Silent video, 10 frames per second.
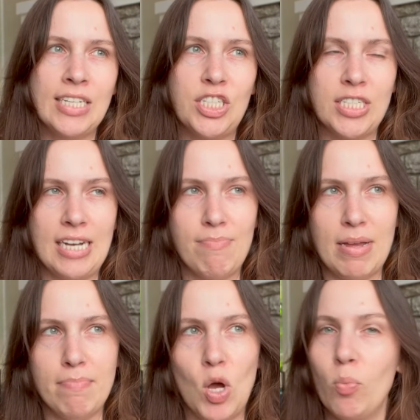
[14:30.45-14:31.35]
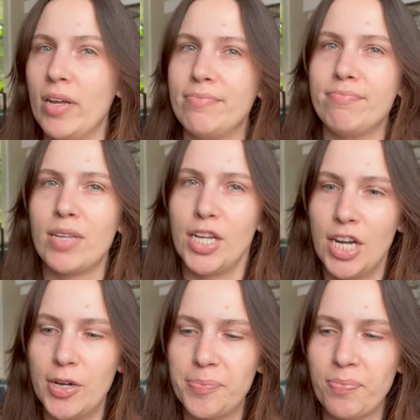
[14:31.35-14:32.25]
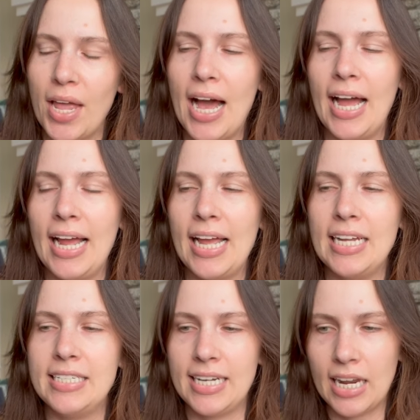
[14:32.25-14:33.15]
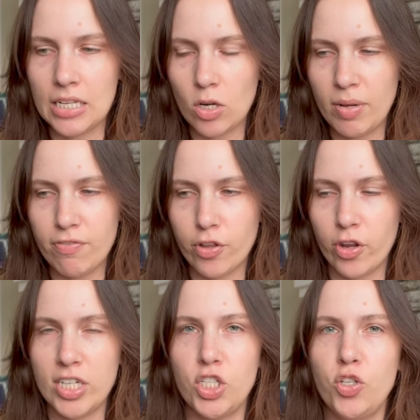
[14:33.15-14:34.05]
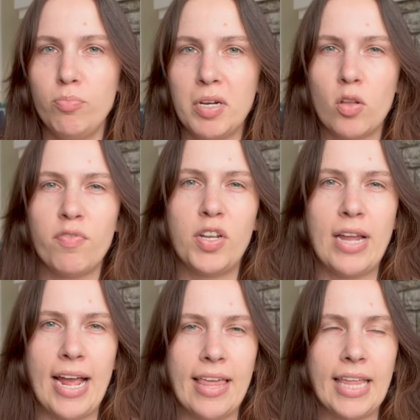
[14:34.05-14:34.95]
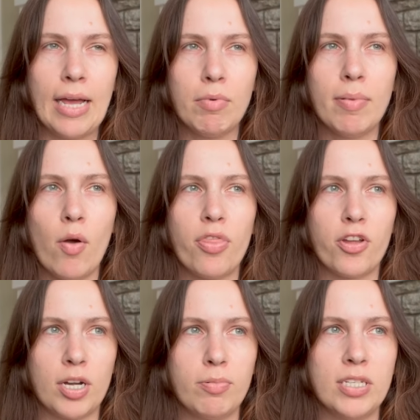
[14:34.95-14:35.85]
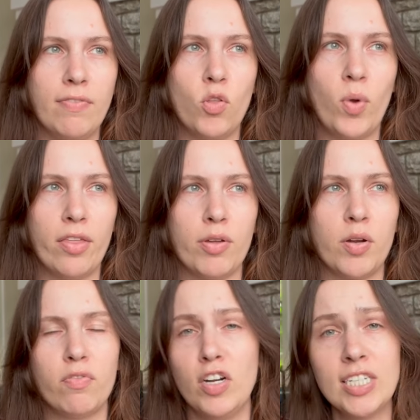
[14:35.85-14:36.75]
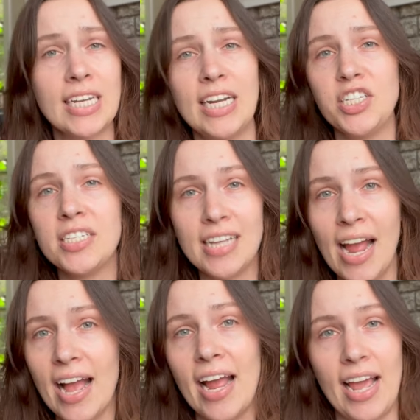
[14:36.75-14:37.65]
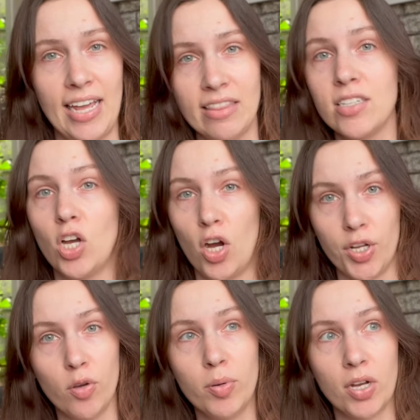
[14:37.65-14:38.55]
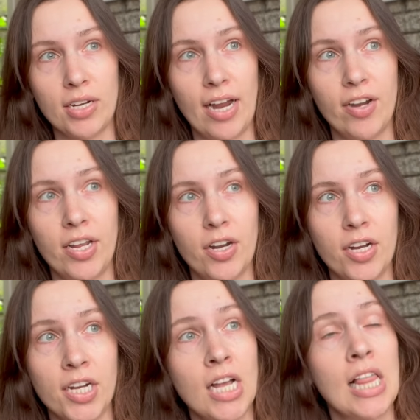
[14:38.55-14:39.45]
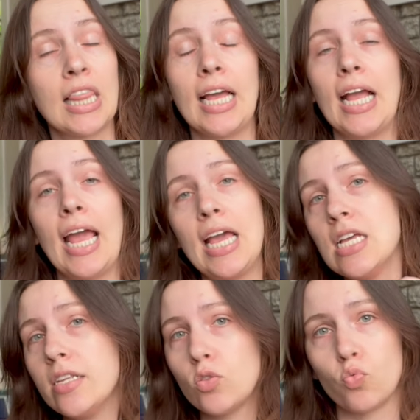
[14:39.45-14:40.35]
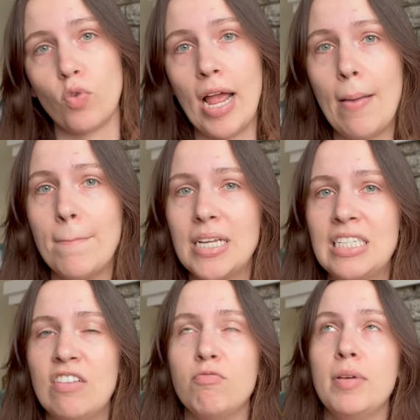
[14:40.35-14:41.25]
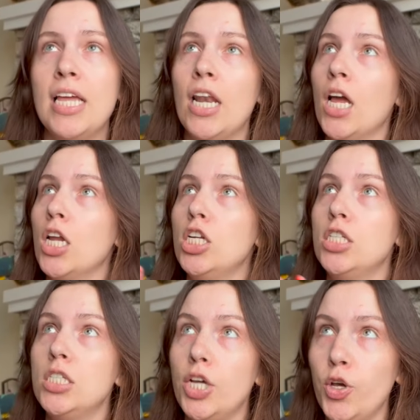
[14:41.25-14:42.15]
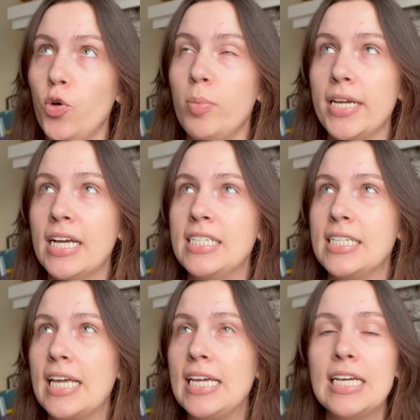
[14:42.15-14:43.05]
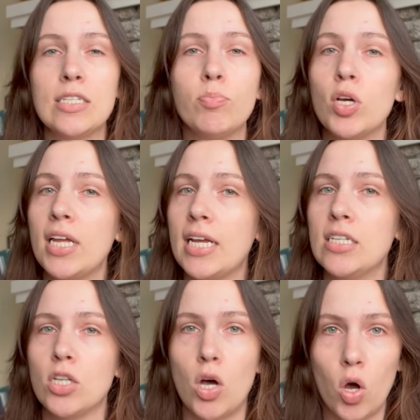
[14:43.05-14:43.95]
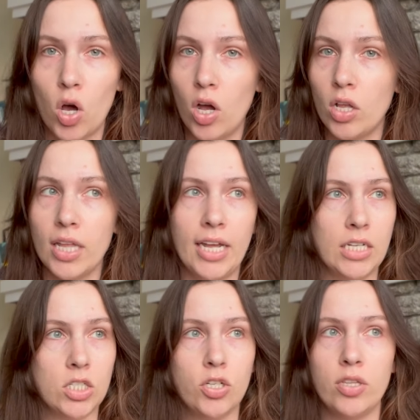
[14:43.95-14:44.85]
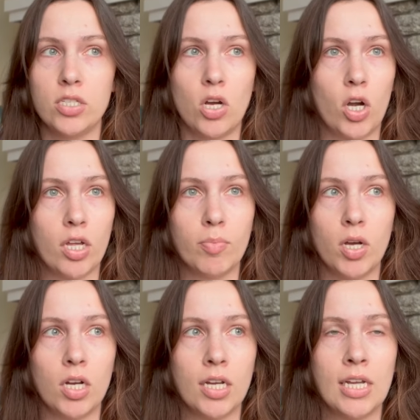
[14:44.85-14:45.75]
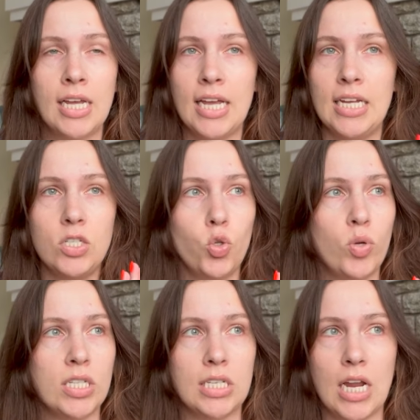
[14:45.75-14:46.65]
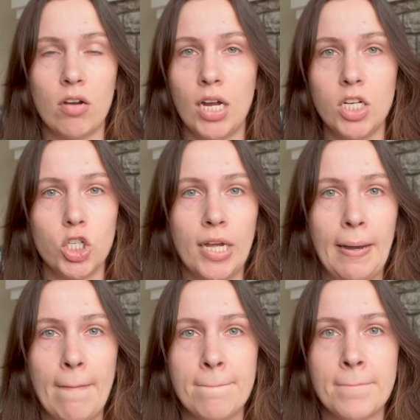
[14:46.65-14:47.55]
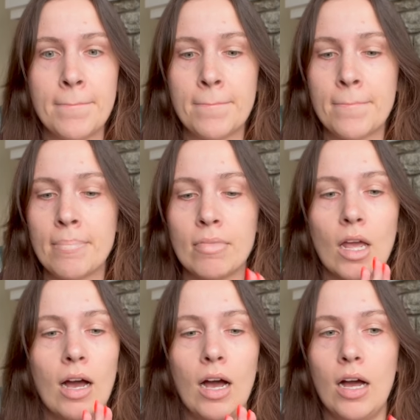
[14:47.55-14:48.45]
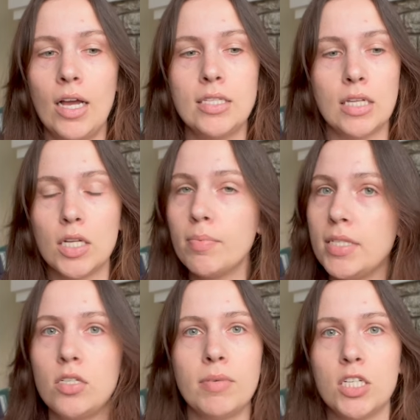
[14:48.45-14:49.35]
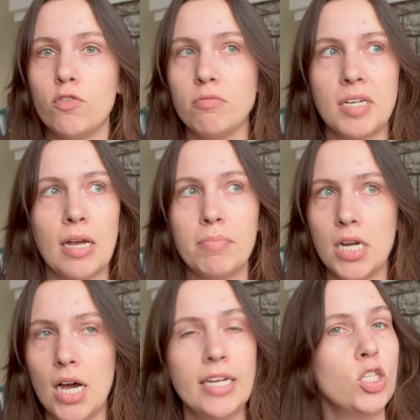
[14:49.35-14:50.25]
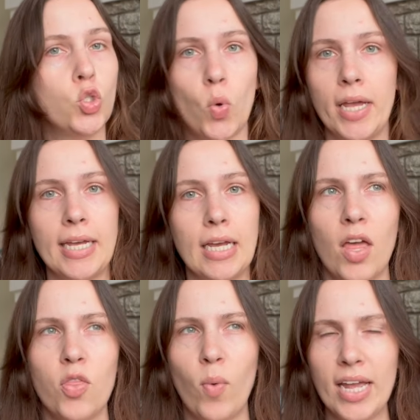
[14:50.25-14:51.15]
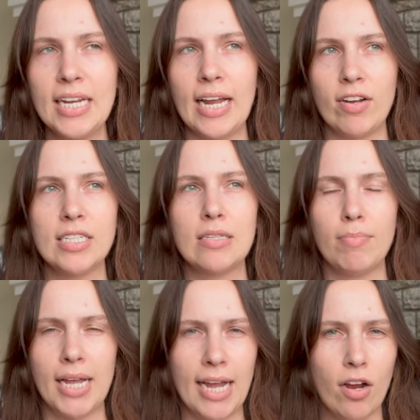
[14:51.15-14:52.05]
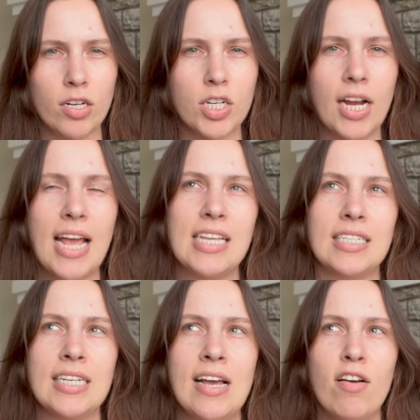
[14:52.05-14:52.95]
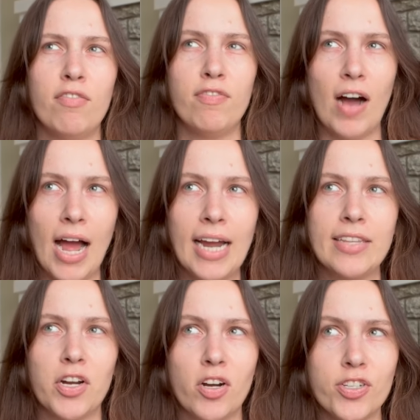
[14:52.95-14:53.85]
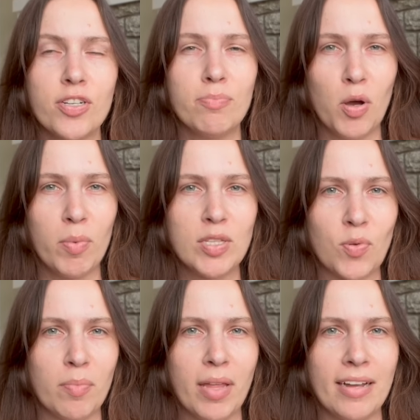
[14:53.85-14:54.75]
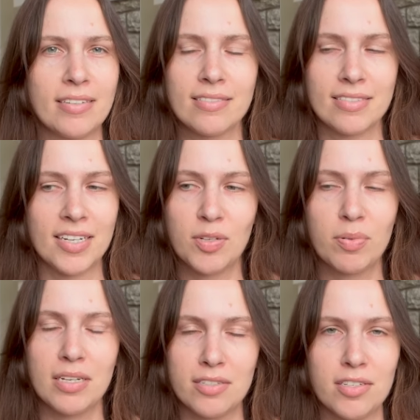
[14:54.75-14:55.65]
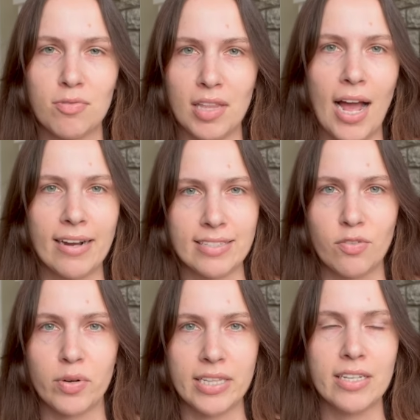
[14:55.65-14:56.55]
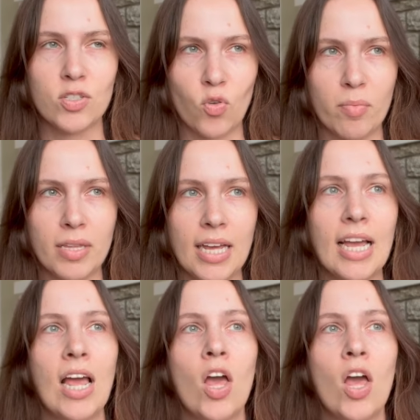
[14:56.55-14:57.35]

It's just not my moment, you know? I did get a little bit further into middle of the night. I think I'm about 30% of the way through. First, can I just say I hate this audiobook narrator? Like his rent must have been due because he is putting his all into this audiobook, into his narration. Uh, it's a little bit too much for me. I'm not enjoying it. The way he narrates the main character is fine. There are some moments where I'm like, can you please just relax and read this normally?